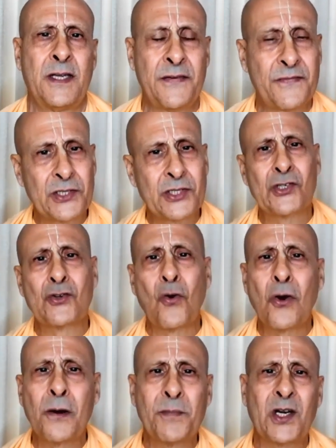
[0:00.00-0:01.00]
If a
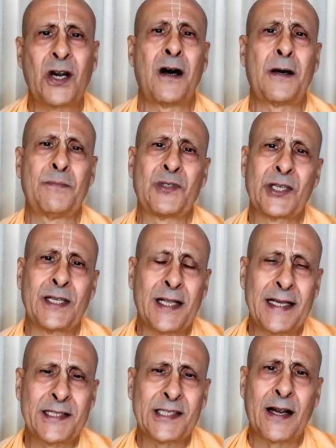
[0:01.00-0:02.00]
storm comes,
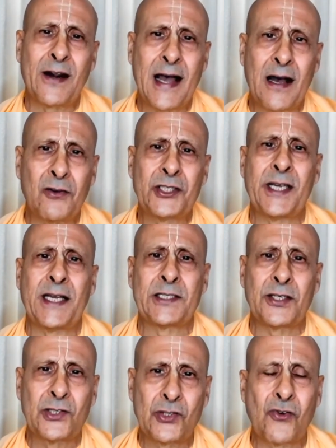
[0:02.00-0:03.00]
unless our house
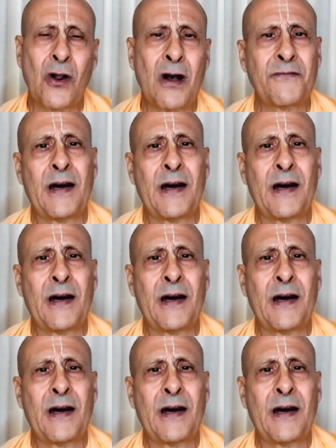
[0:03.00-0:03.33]
has a strong